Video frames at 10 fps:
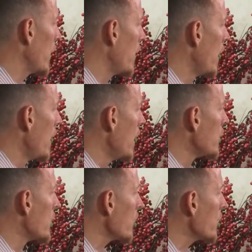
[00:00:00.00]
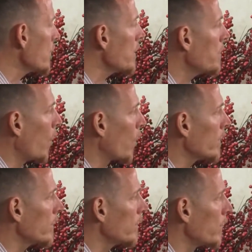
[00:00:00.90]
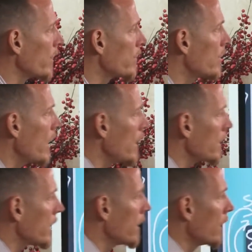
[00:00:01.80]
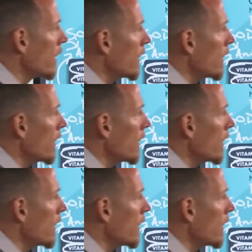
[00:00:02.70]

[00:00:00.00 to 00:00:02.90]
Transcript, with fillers: But just as important with zinc,